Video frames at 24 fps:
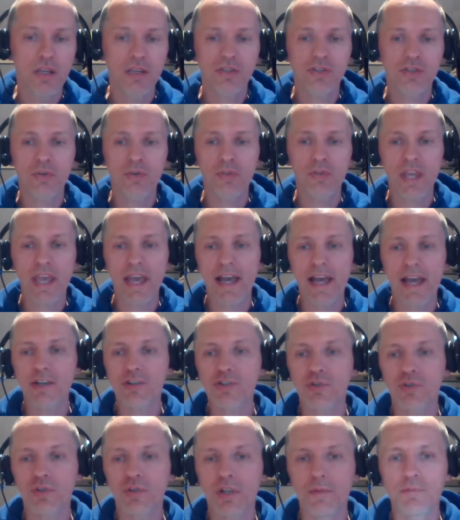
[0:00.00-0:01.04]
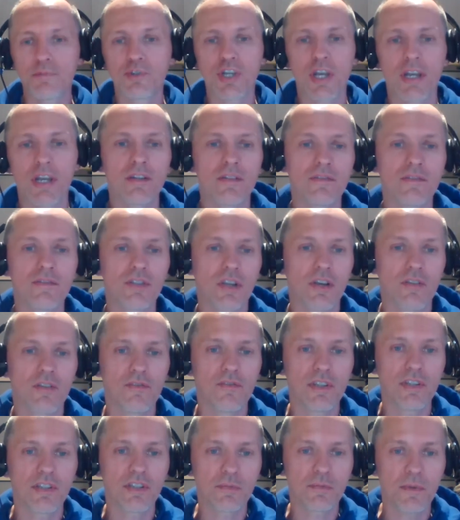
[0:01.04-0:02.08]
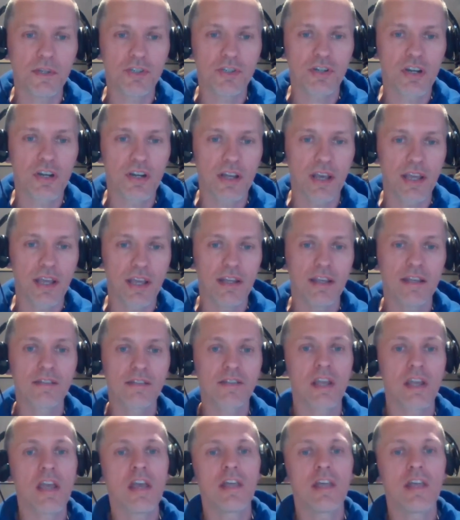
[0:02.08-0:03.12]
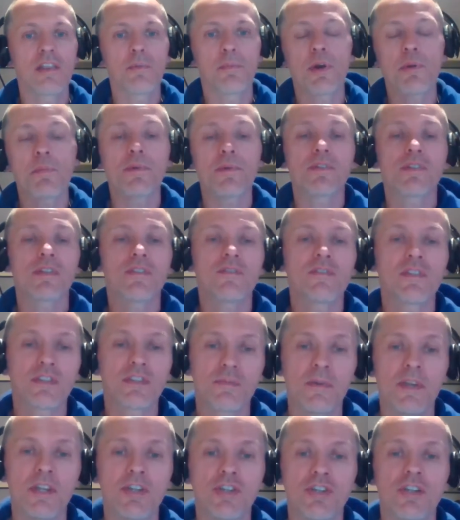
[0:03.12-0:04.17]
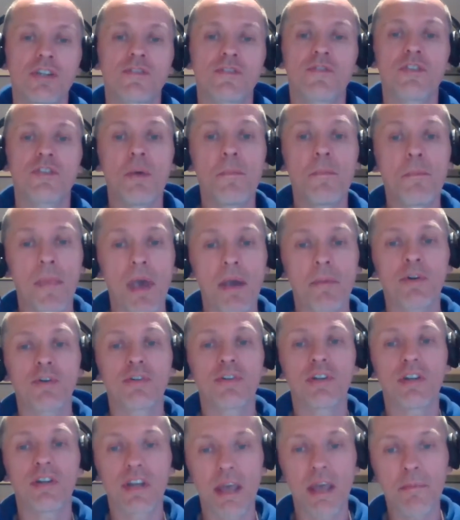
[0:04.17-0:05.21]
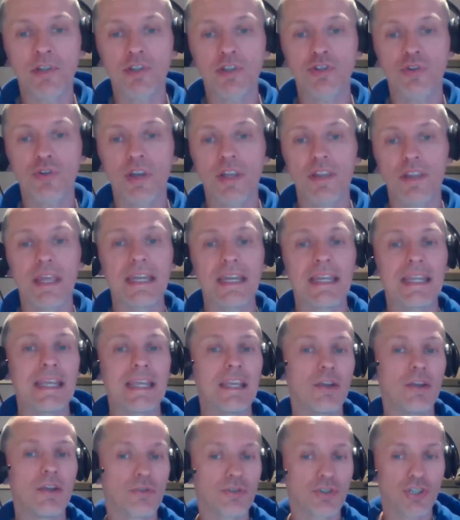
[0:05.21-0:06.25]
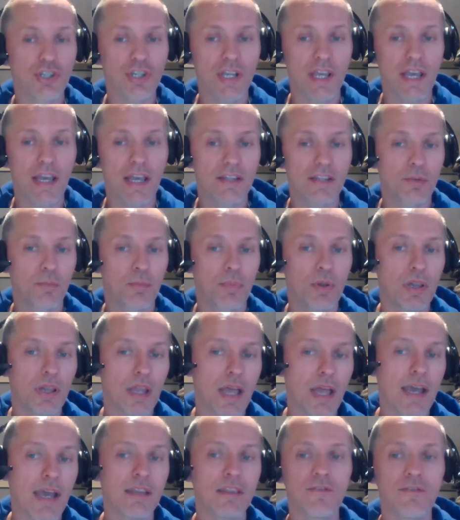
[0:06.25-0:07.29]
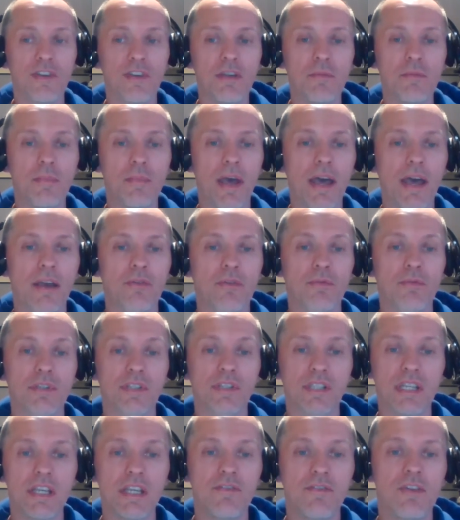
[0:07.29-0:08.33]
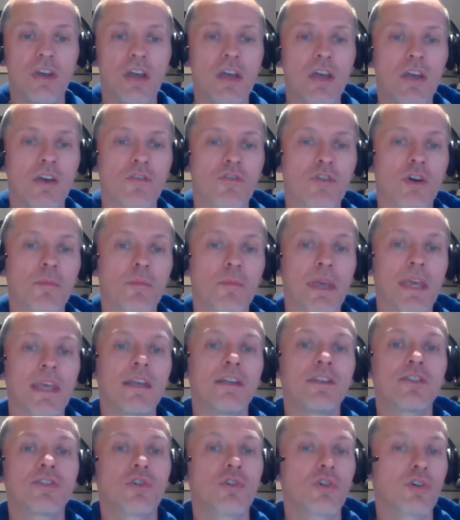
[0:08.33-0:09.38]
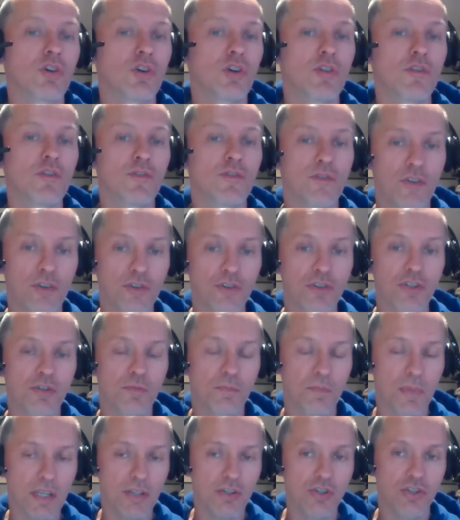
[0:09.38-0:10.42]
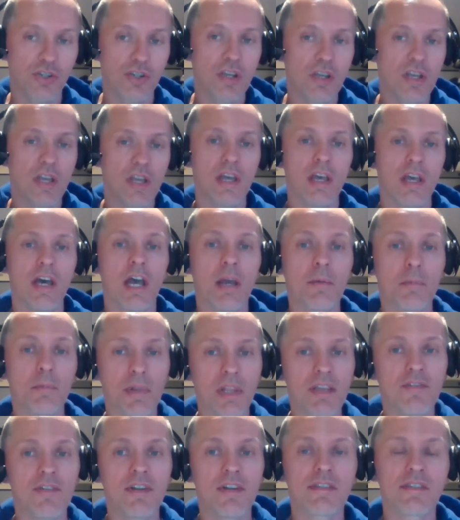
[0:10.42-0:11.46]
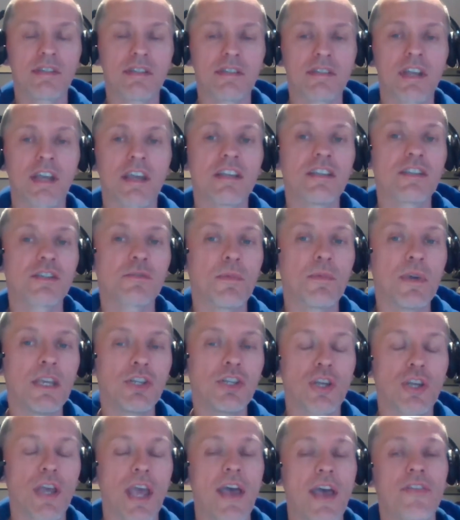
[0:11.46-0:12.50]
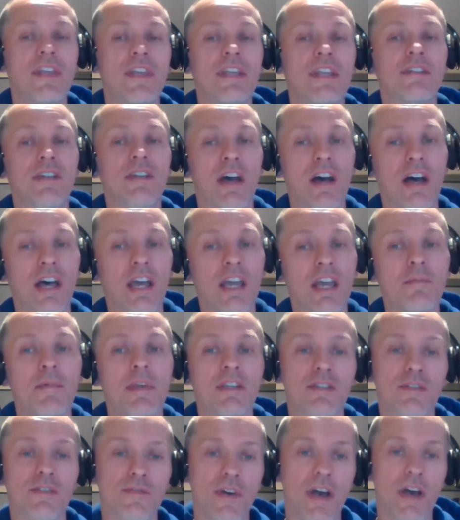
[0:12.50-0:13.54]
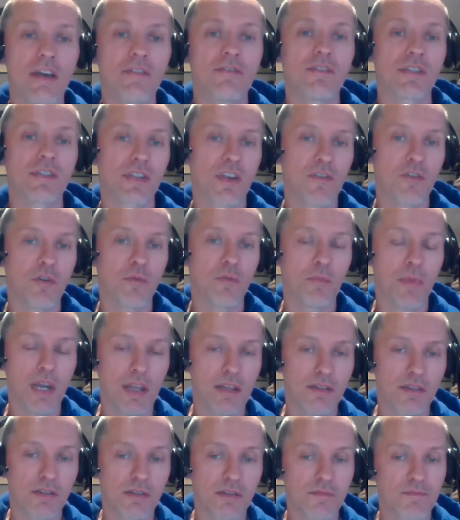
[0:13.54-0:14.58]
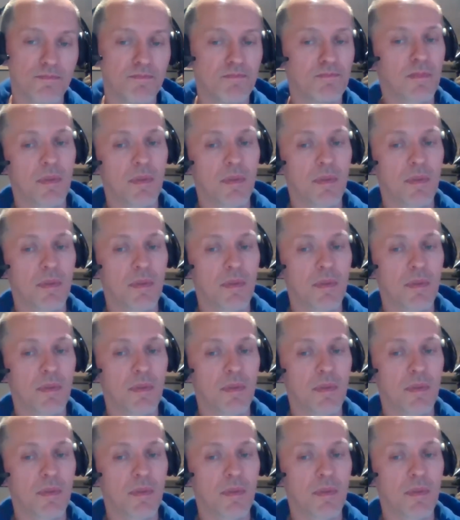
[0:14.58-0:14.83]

So the actual objectives of this speech tonight is, the purpose of the speech is for the member to demonstrate that he or she has applied the feedback received from his or her first speech. I believe it is the second speech, and the time is 5 to 7 minutes.